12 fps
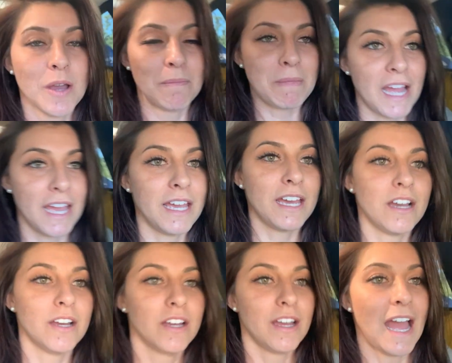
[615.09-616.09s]
my
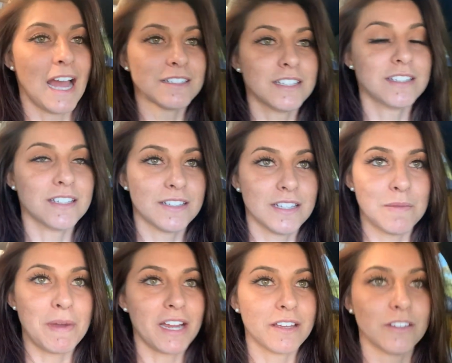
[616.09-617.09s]
Axis is in the
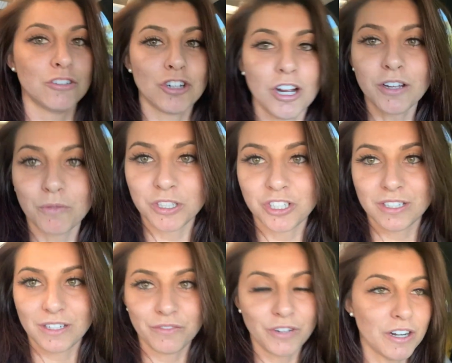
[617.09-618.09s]
back of the truck, which
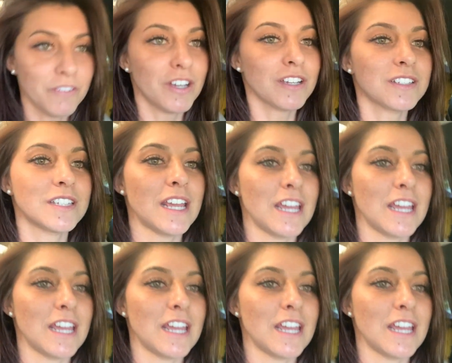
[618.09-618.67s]
is in front of us,